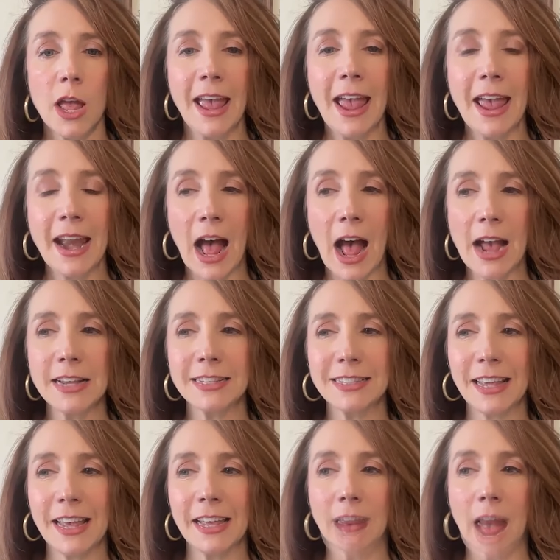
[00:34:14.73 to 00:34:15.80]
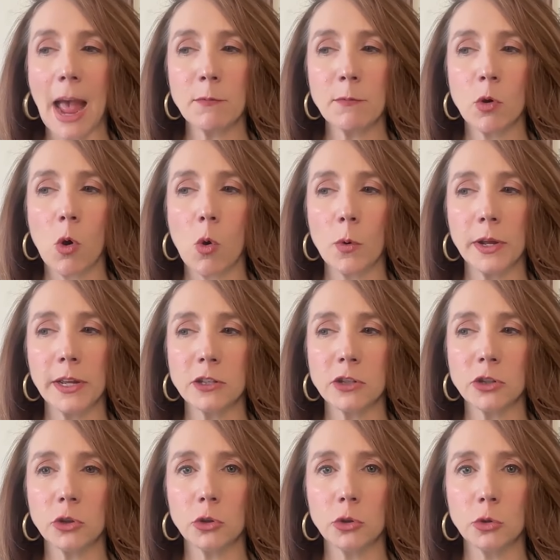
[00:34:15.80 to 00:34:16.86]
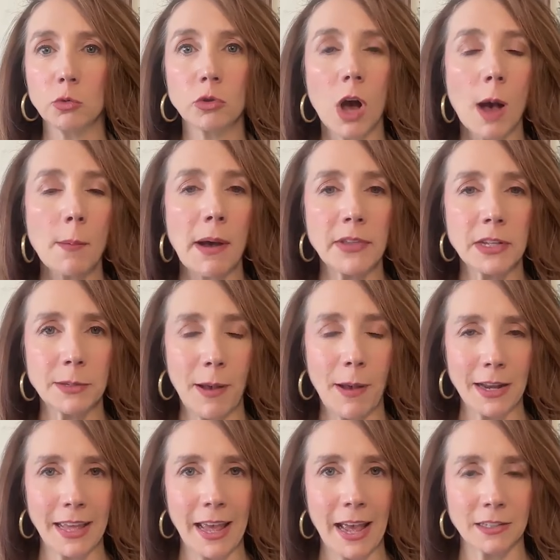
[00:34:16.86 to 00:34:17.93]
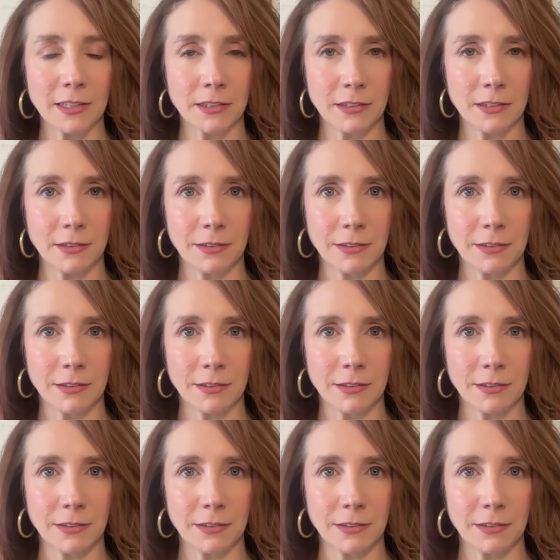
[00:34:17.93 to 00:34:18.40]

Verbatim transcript: And I say, I'm going to come on this podcast.